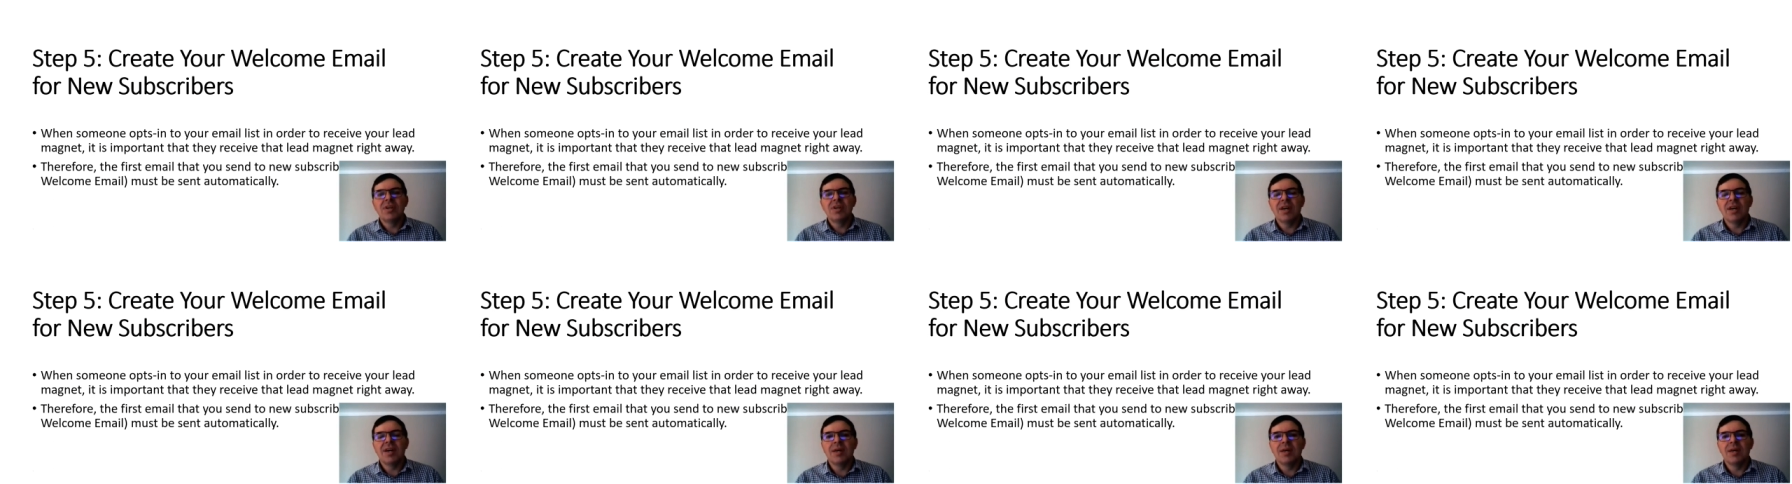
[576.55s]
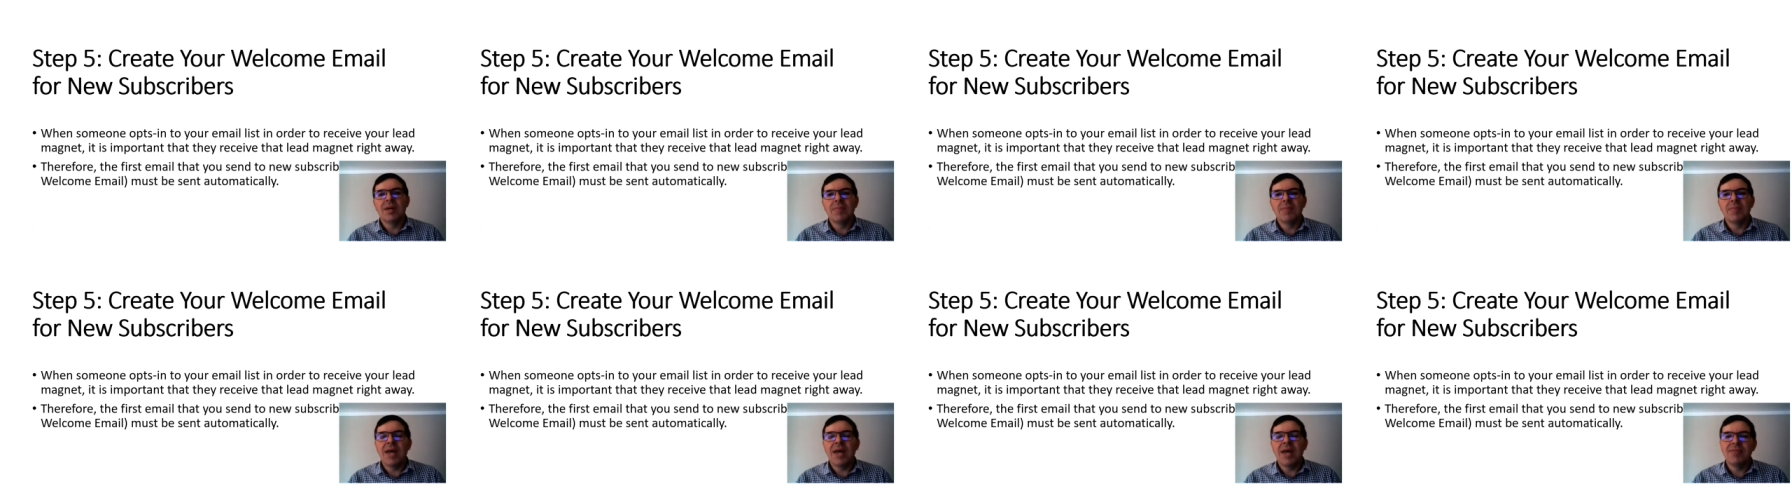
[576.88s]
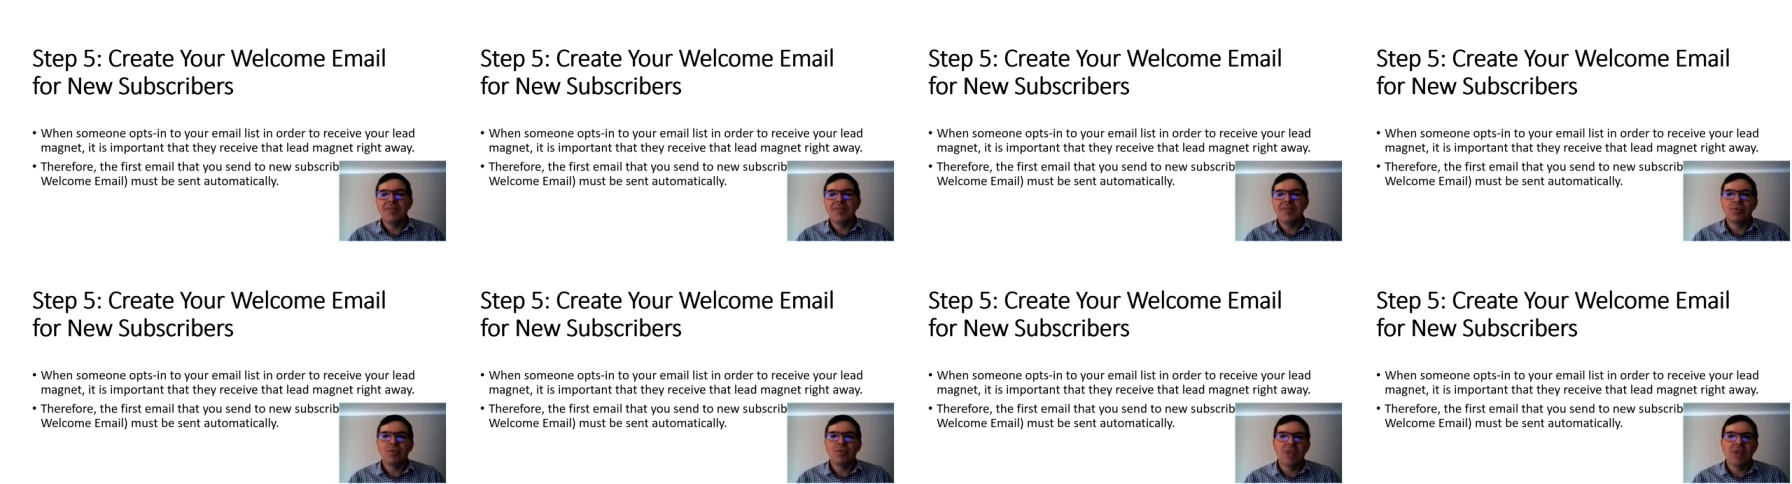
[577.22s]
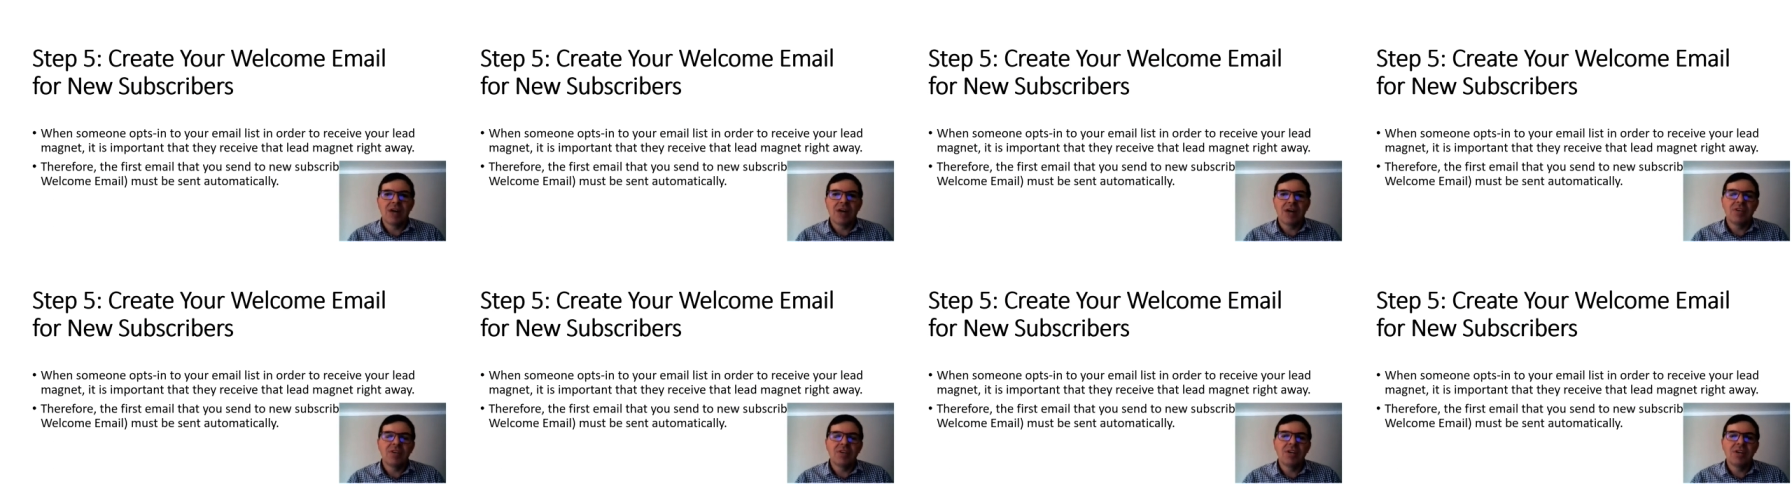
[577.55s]
um, have your
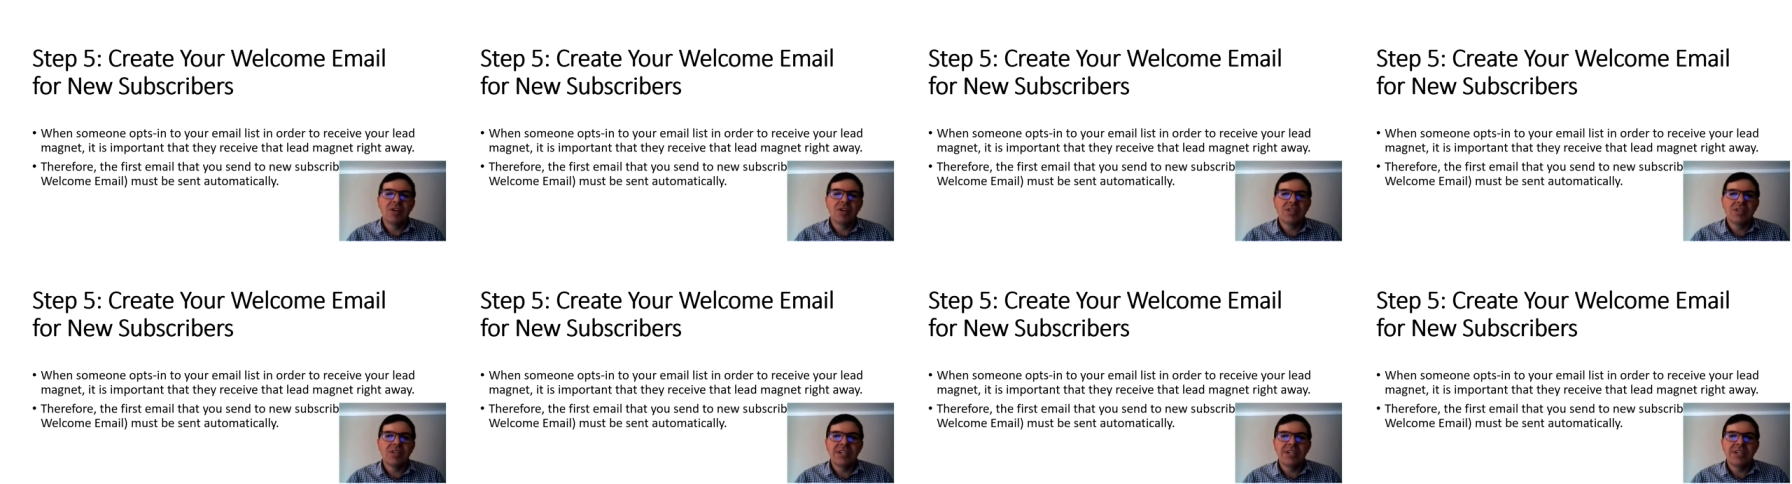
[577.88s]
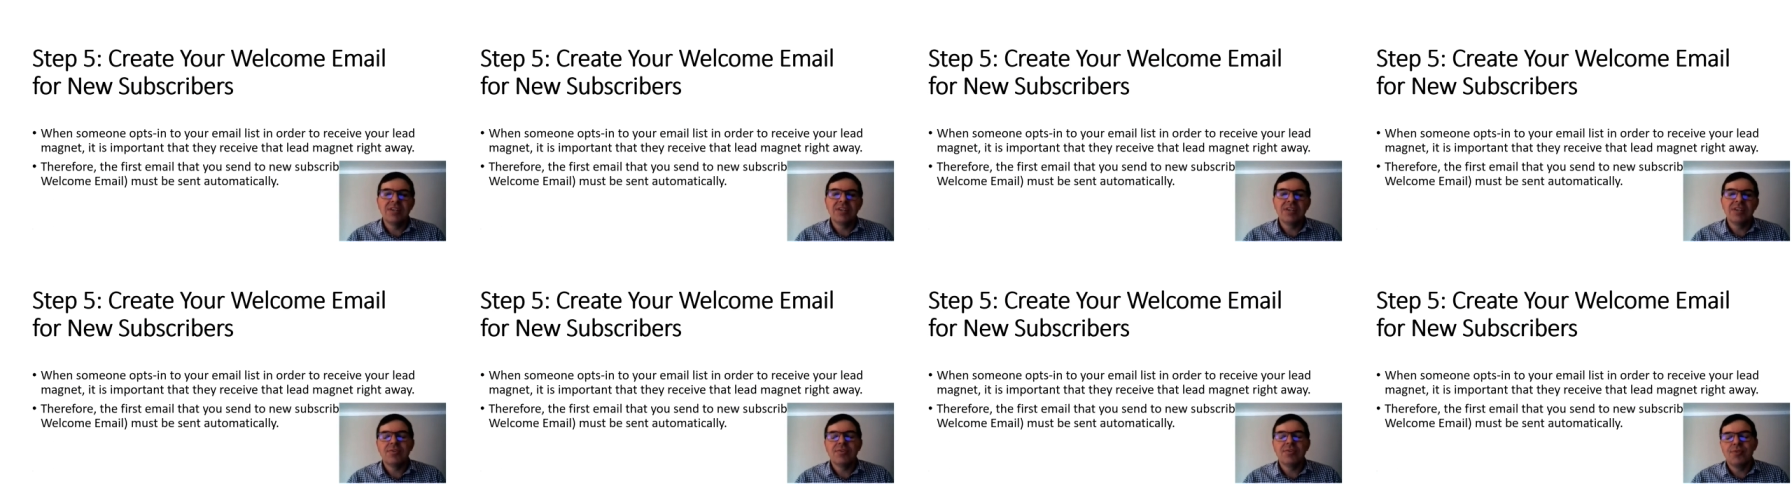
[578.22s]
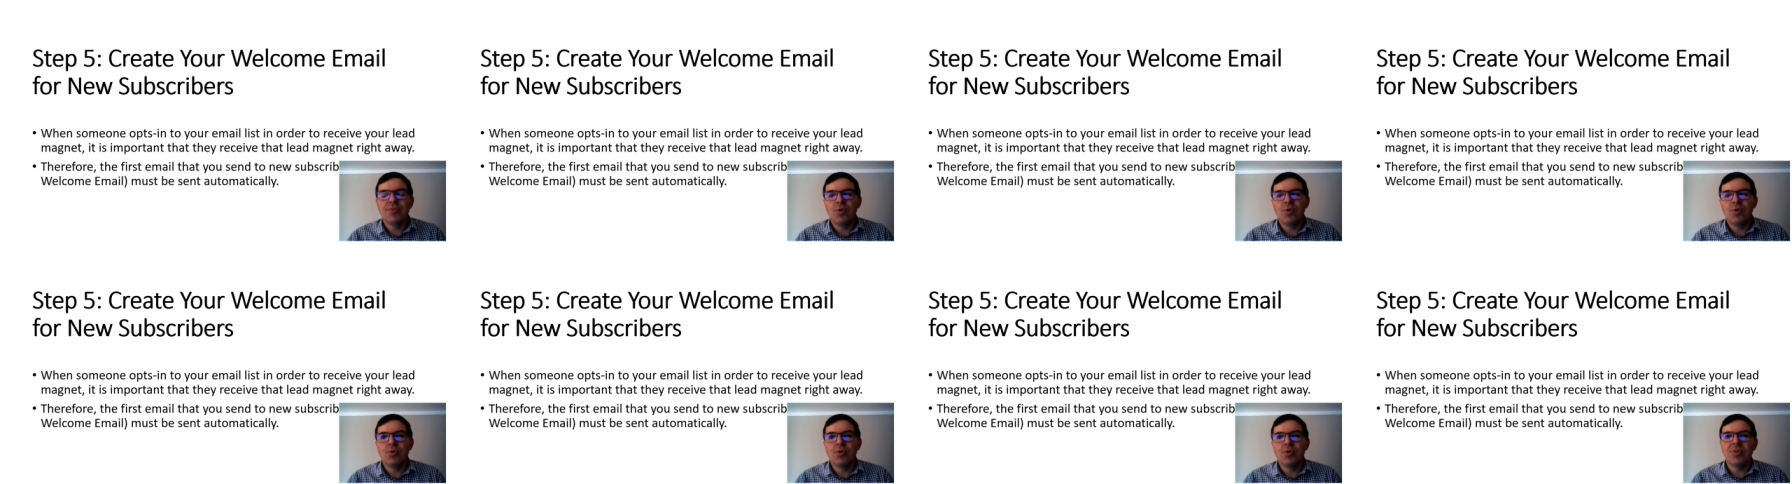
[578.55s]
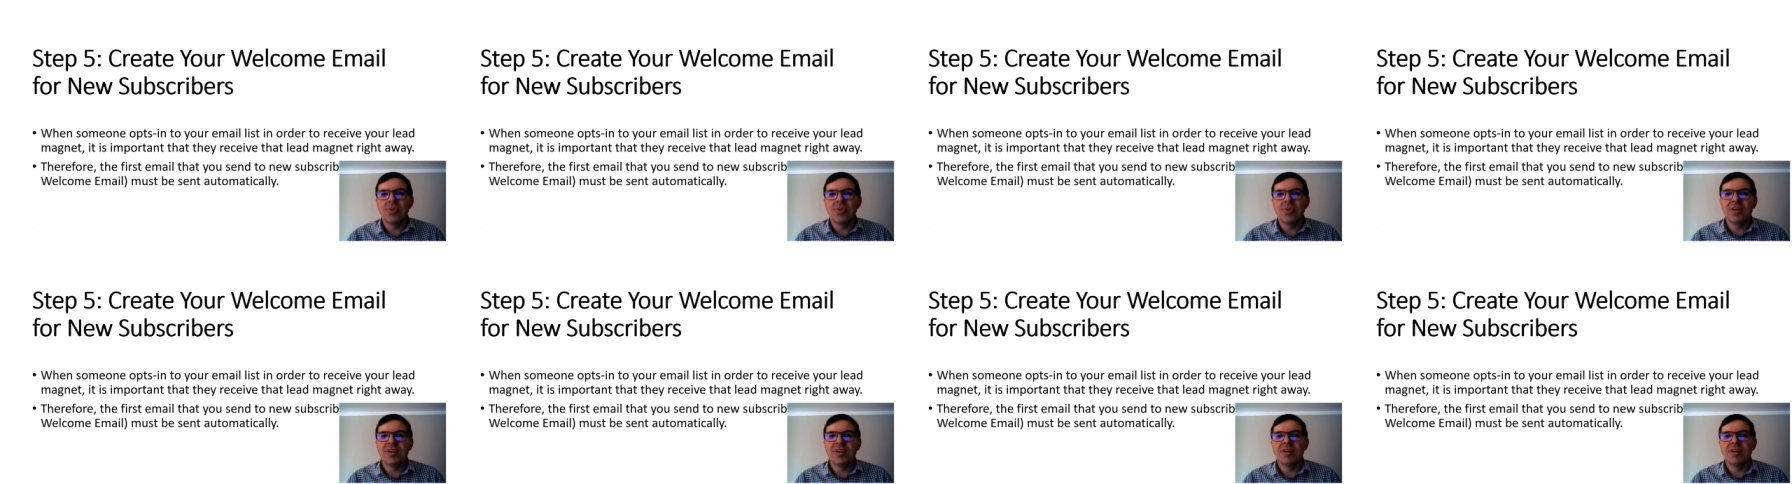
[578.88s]
download link for
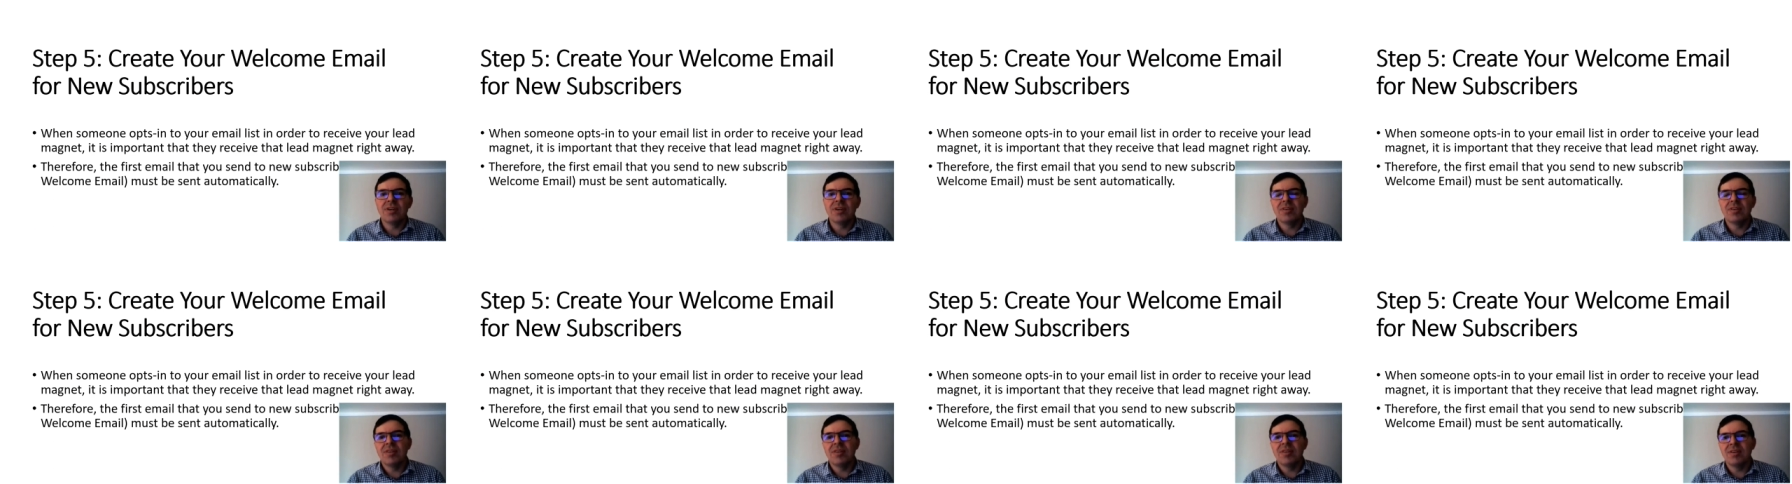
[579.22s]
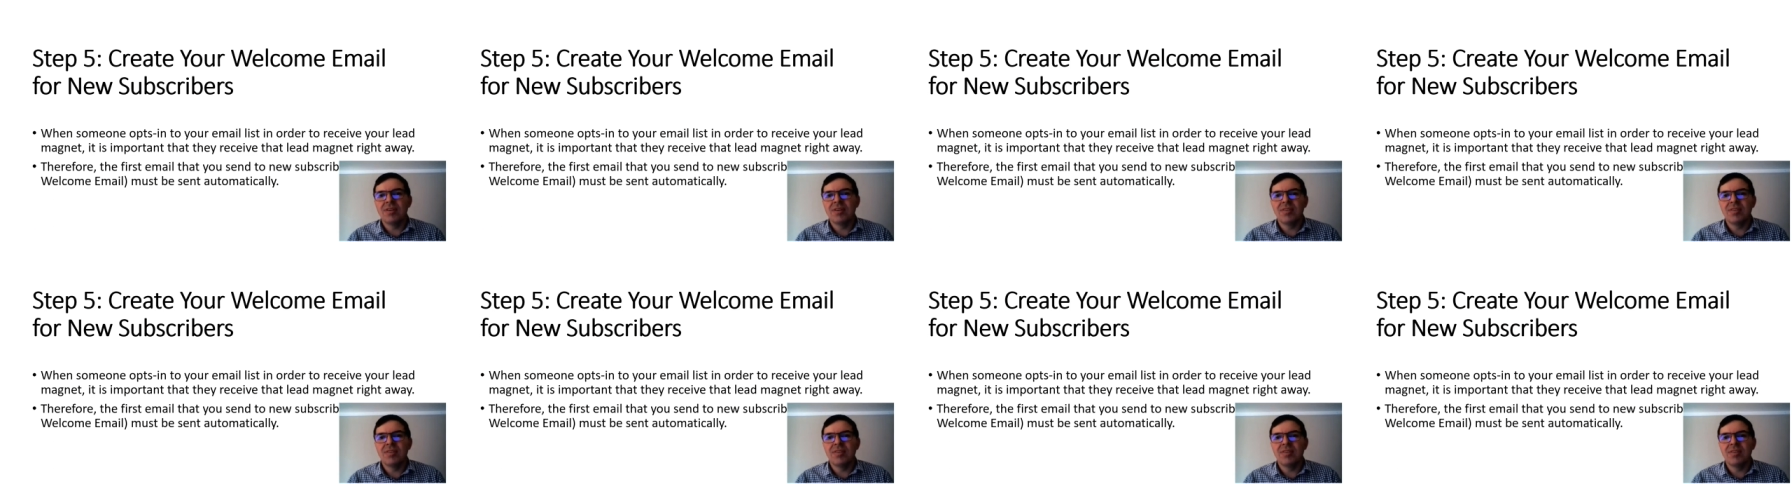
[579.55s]
the, the,